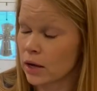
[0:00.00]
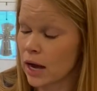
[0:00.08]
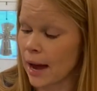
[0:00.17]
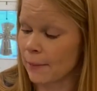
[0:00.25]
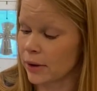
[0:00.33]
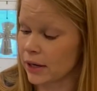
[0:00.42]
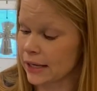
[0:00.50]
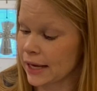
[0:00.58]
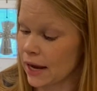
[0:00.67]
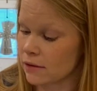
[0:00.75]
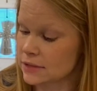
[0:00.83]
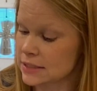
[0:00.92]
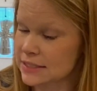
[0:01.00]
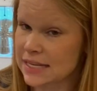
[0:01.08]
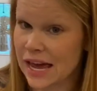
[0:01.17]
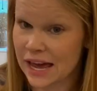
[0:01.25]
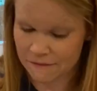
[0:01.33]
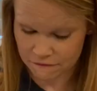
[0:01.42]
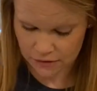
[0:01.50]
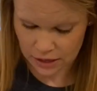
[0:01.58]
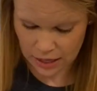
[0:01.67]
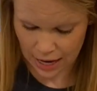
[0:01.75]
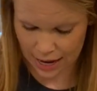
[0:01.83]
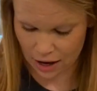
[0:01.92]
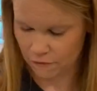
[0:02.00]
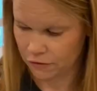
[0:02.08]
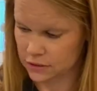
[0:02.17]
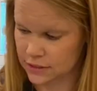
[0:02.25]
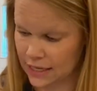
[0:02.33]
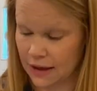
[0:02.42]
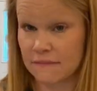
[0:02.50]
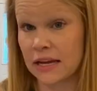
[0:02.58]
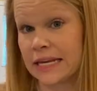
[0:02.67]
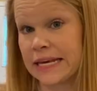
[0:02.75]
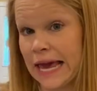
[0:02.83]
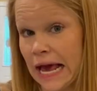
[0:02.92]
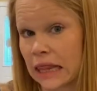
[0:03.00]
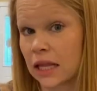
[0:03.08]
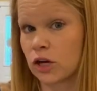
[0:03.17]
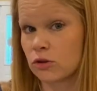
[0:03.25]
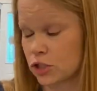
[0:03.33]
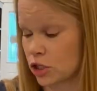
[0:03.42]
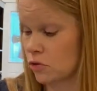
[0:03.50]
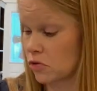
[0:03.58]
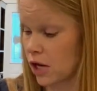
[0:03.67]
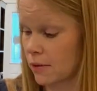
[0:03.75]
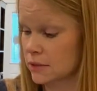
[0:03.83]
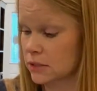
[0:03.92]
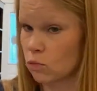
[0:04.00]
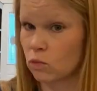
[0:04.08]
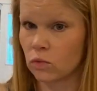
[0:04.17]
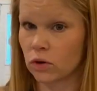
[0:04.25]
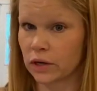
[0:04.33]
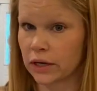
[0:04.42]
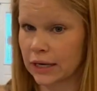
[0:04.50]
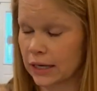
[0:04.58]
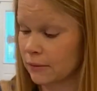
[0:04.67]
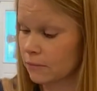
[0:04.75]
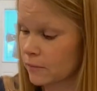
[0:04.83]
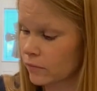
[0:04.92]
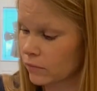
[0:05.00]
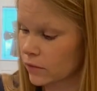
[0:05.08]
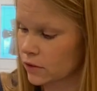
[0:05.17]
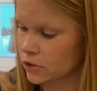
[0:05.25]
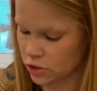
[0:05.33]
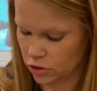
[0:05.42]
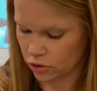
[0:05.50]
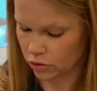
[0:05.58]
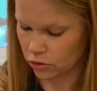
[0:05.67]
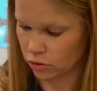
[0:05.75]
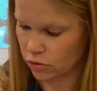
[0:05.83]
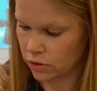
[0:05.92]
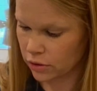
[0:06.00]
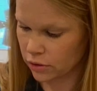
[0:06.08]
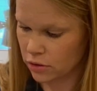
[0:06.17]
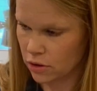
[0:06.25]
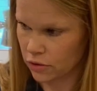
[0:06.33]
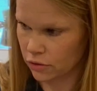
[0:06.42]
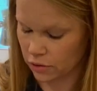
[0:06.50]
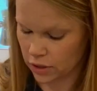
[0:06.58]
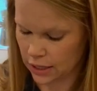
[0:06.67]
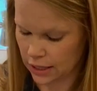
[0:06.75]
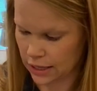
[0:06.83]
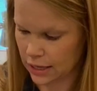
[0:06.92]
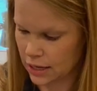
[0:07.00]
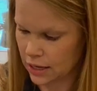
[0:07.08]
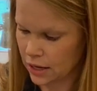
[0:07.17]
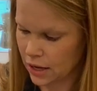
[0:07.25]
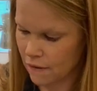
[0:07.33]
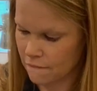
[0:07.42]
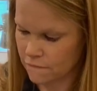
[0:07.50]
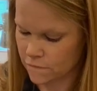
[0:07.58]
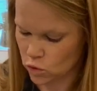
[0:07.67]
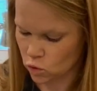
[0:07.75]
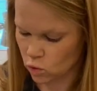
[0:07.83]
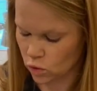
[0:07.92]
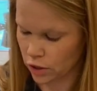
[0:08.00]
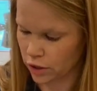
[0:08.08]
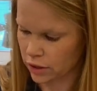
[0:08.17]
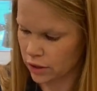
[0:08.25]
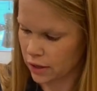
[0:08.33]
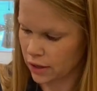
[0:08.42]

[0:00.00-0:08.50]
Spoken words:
I'm gonna count 7 out for 7 yellow tulips. 1, 2, 3, 4,